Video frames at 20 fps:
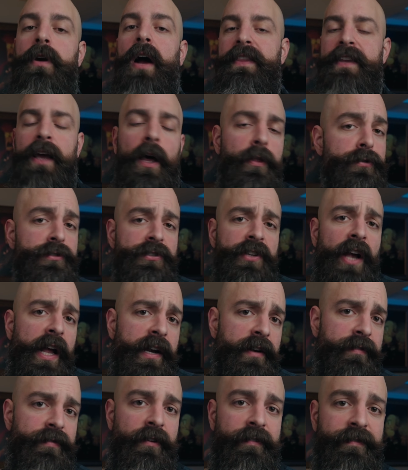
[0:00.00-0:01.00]
on the other side
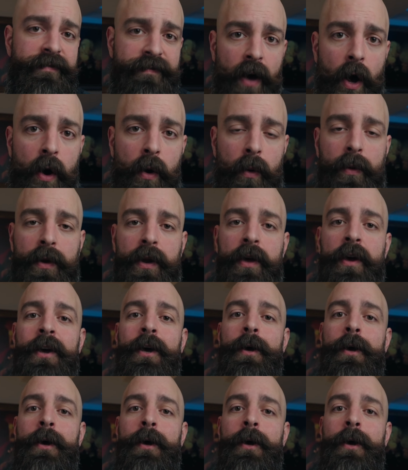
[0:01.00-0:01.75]
of the phone,